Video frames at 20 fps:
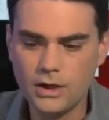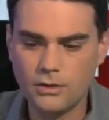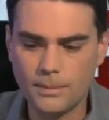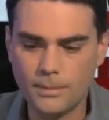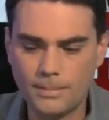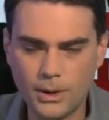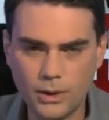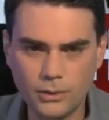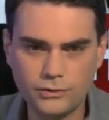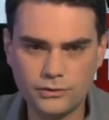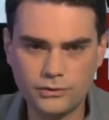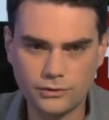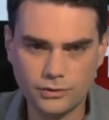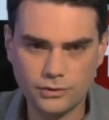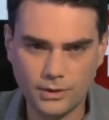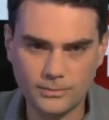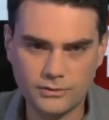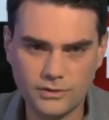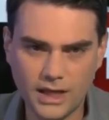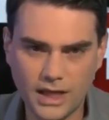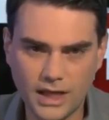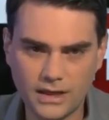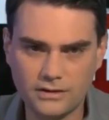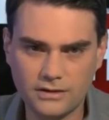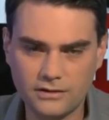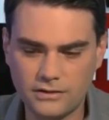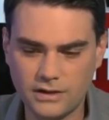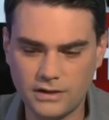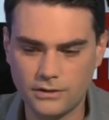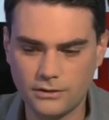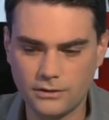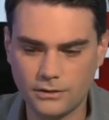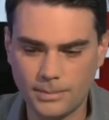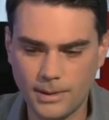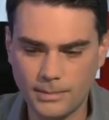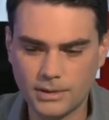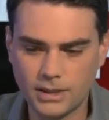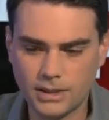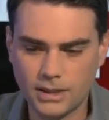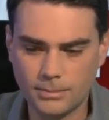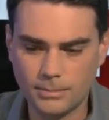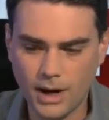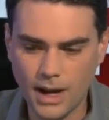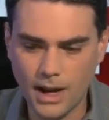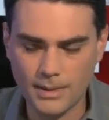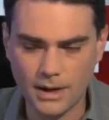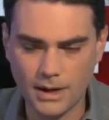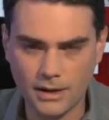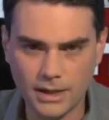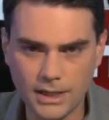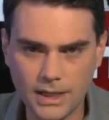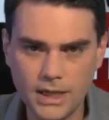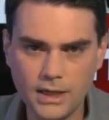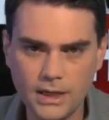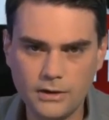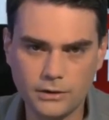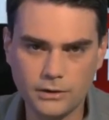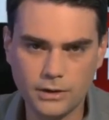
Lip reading: who opposed Trump's candidacy in the Republican primary,